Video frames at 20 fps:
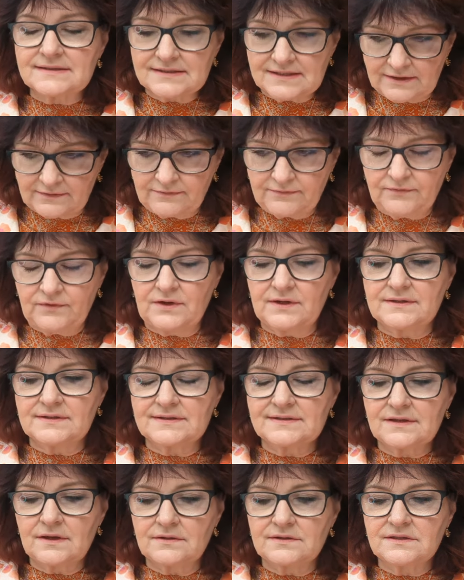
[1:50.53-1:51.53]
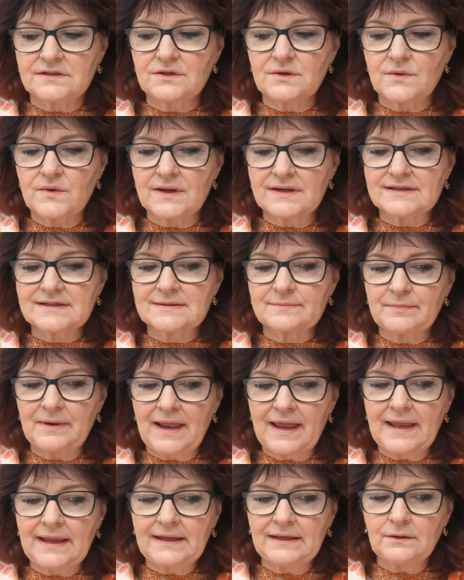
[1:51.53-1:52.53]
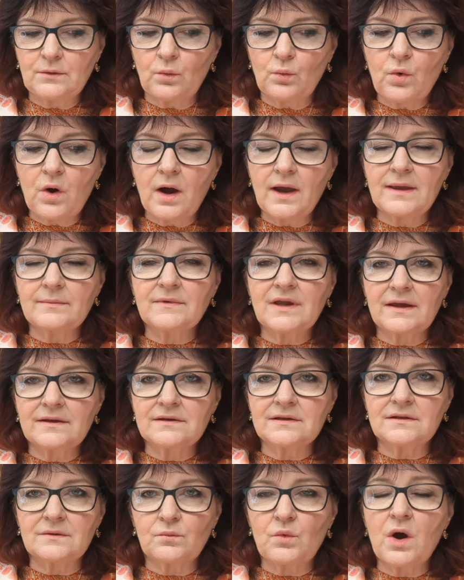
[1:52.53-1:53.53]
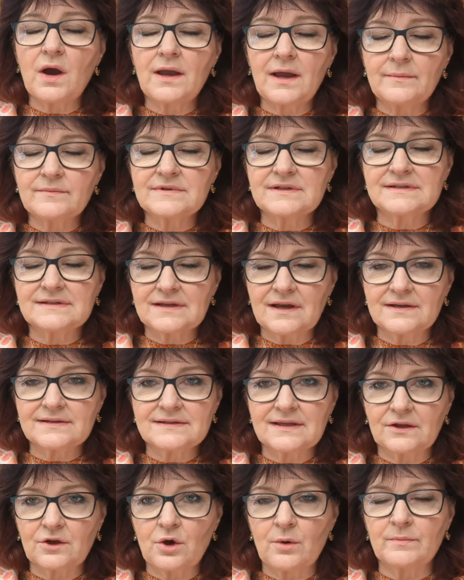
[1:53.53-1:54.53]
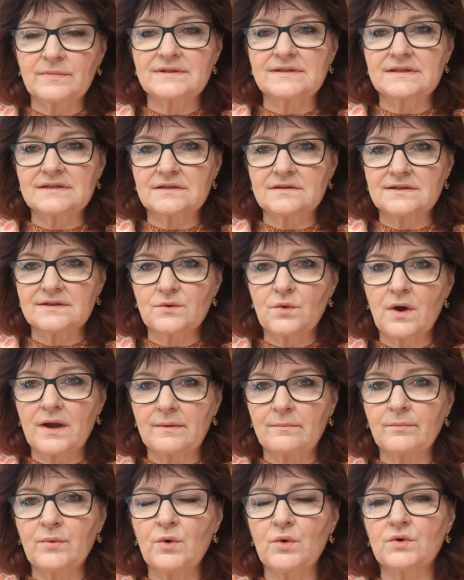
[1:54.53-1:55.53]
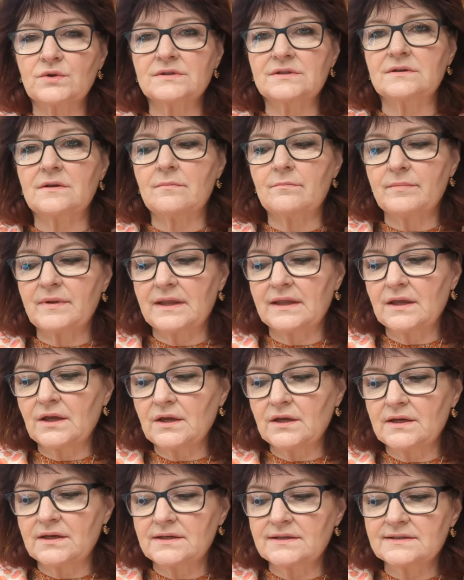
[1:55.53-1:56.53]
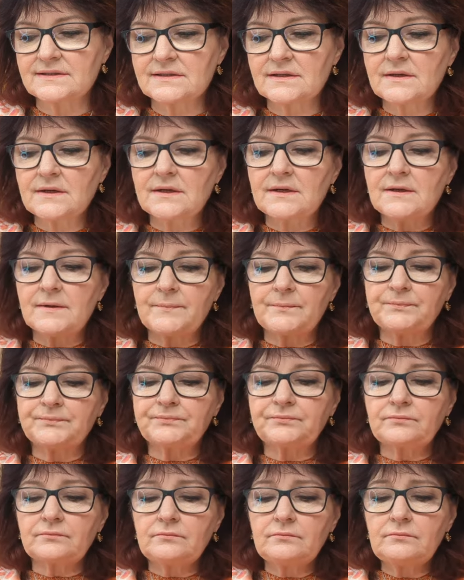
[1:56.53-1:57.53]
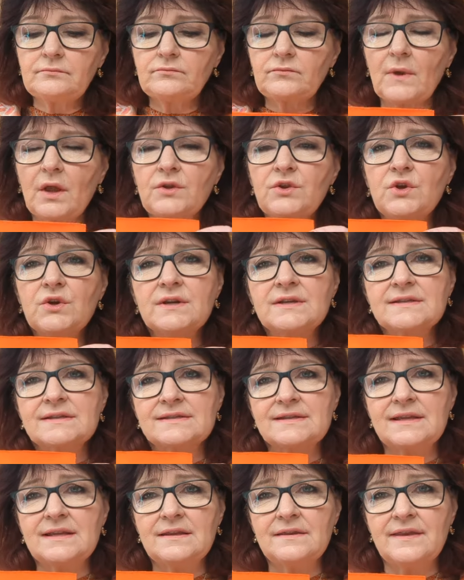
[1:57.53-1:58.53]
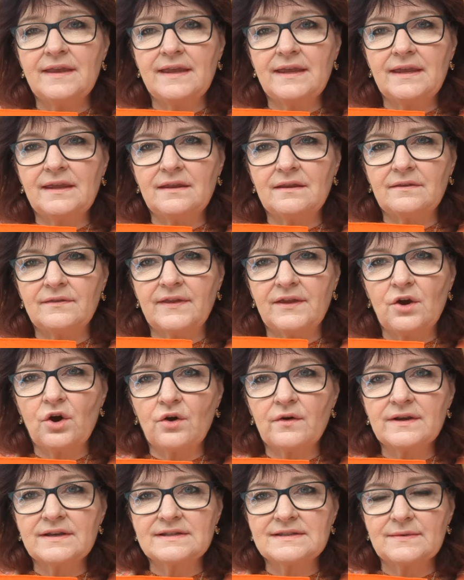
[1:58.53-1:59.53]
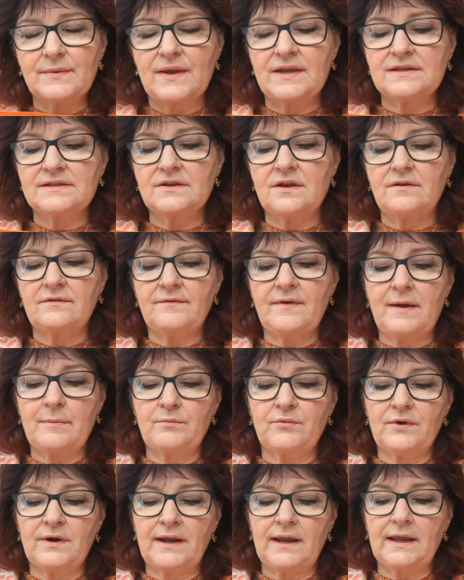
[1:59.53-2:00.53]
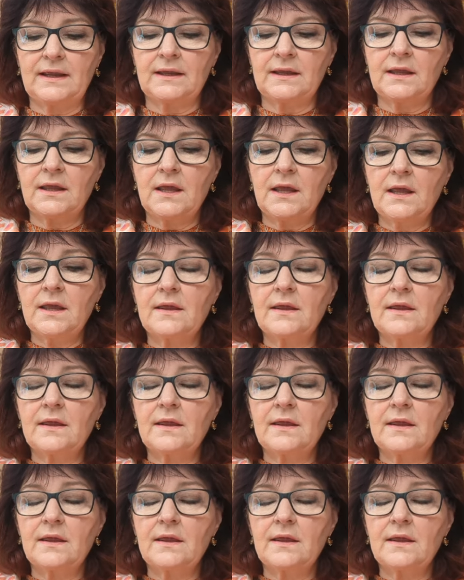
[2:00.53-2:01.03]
different. So to explain why I'm discussing composition is quite important, because you can see the orange sweatshirt fabric,